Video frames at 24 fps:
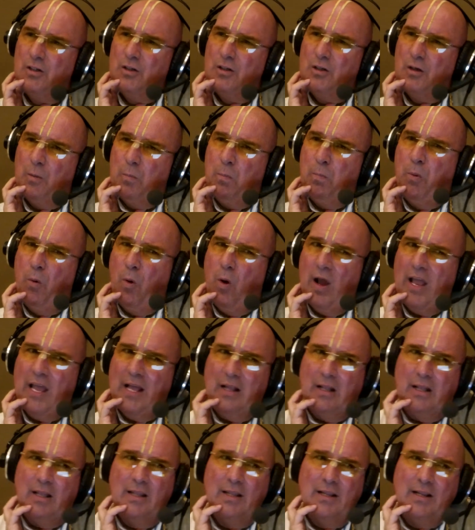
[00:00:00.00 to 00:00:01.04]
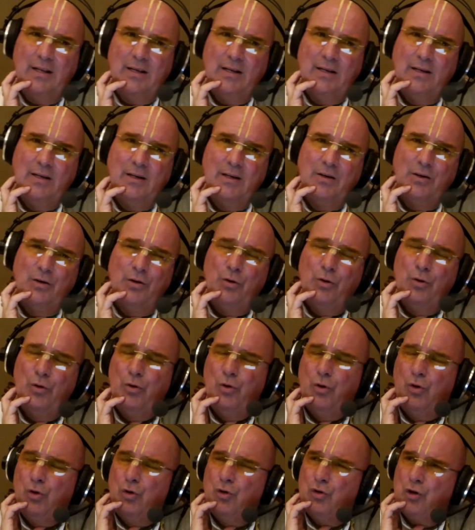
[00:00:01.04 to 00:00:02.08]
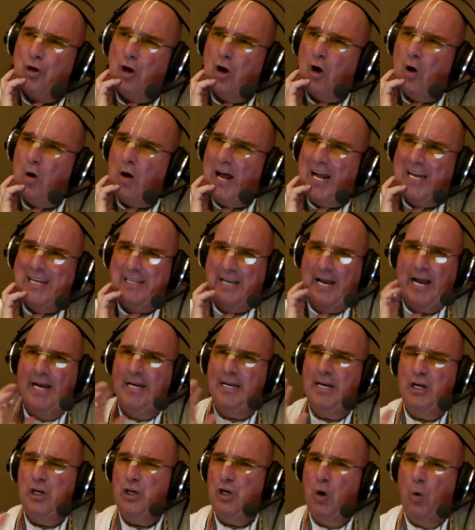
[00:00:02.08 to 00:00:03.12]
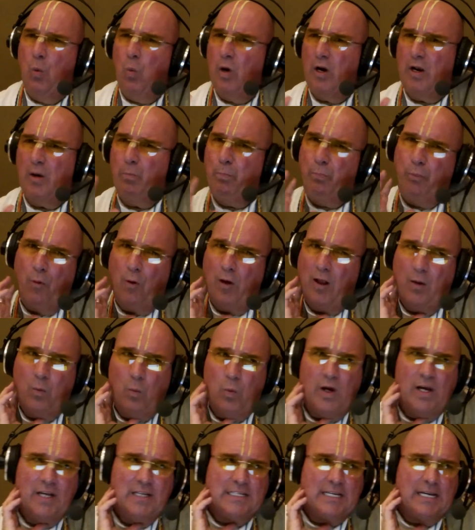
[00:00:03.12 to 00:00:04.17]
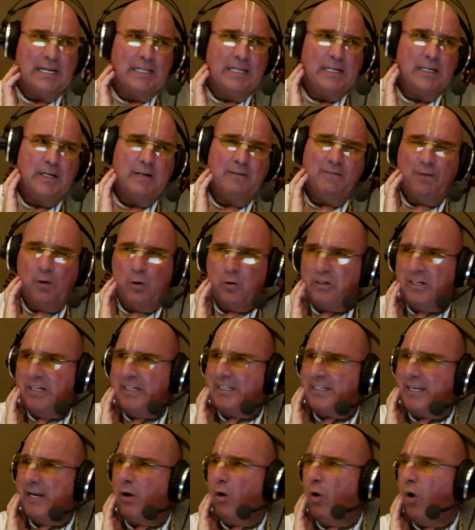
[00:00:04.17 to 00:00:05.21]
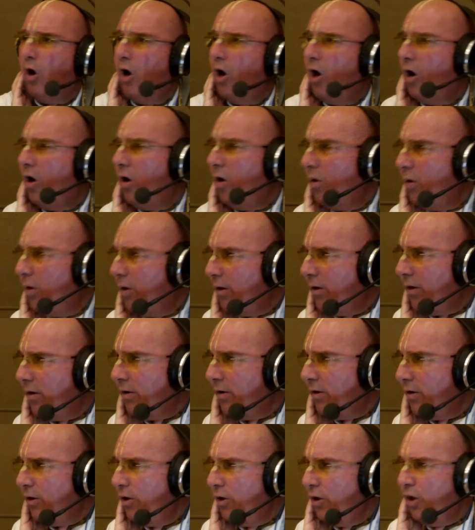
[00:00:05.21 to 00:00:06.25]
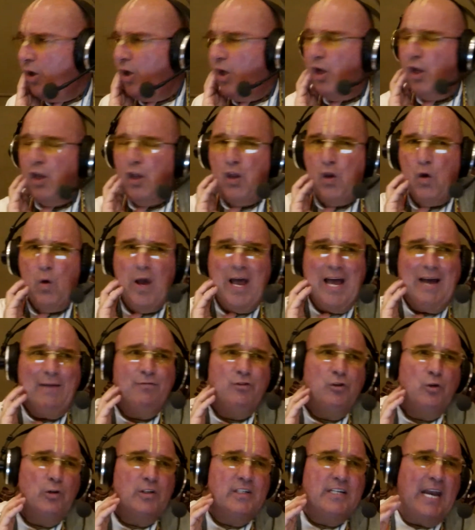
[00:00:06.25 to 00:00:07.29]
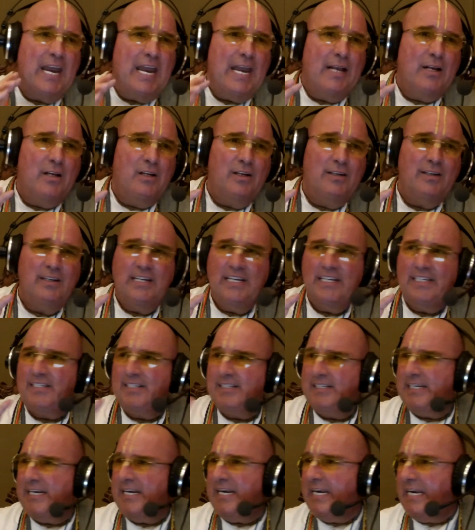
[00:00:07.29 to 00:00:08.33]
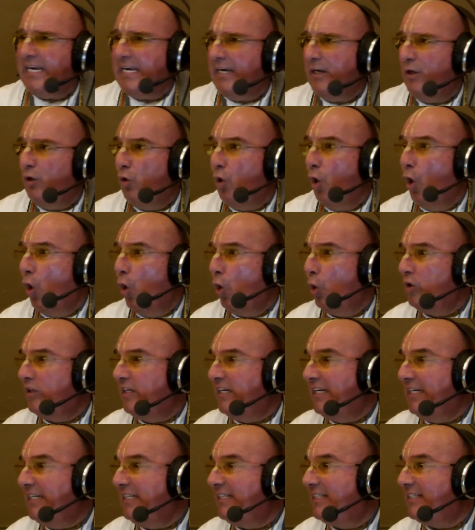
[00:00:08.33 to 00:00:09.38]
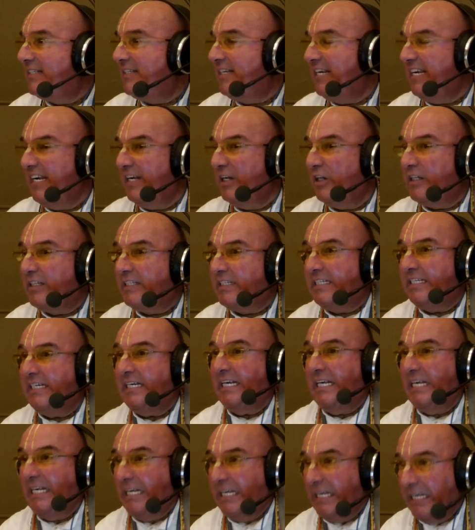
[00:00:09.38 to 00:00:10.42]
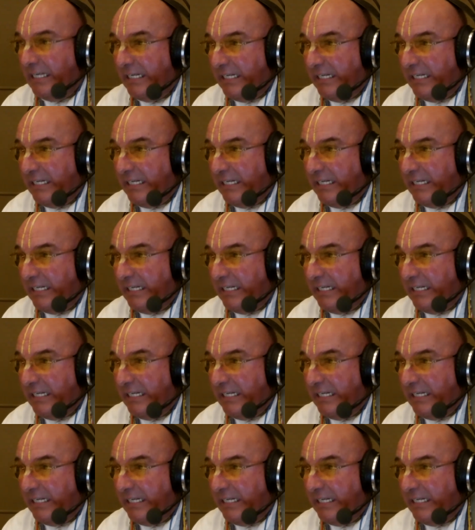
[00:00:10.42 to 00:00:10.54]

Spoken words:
A boil. So I didn't know what a boil was, and the devotee said, oh, you have to take this tea, golden seal tea.